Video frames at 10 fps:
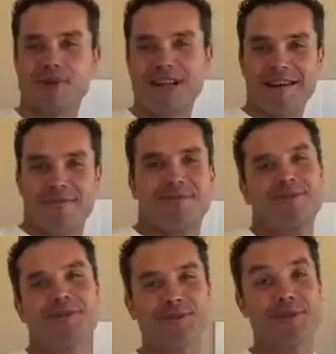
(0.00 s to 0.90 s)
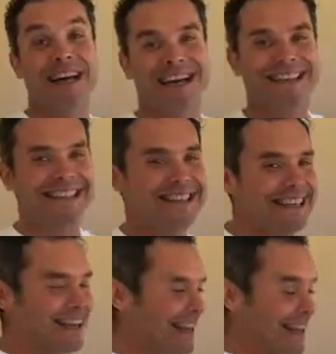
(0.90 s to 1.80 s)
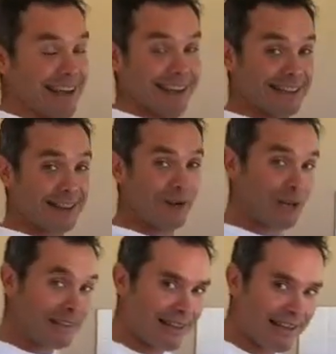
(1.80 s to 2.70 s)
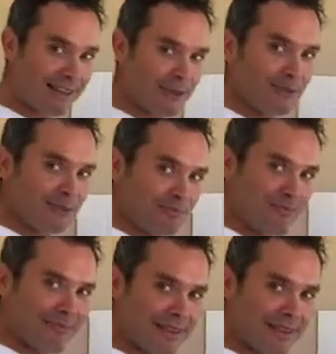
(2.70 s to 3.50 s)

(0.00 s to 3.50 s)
your chef for today, and I want to take you